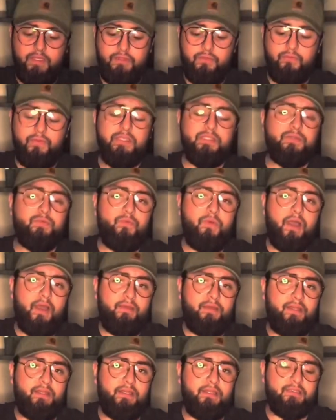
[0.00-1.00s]
And the reason why
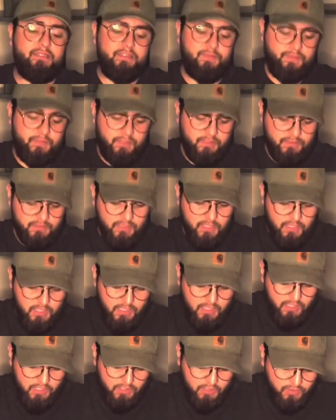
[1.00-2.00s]
that is because
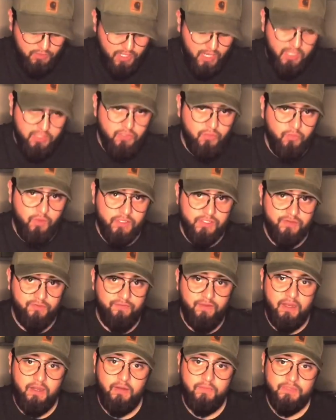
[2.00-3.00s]
you kind of do want your
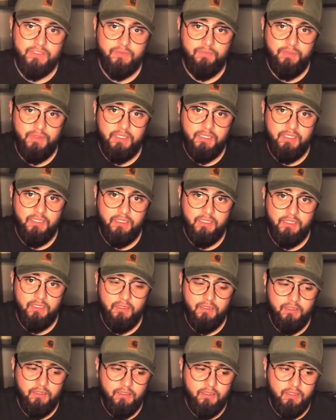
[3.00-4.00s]
firearm to be
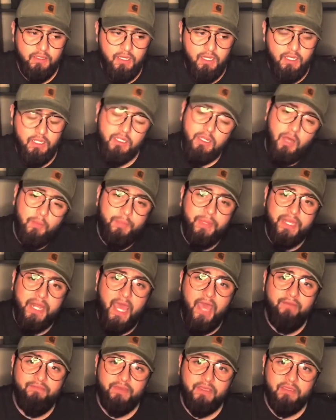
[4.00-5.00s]
a bit
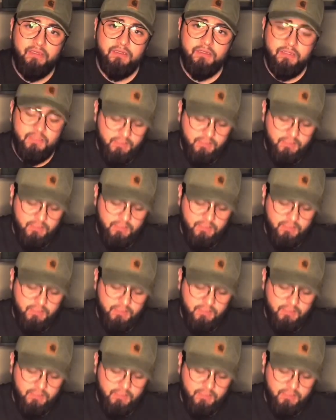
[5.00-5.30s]
heavy, on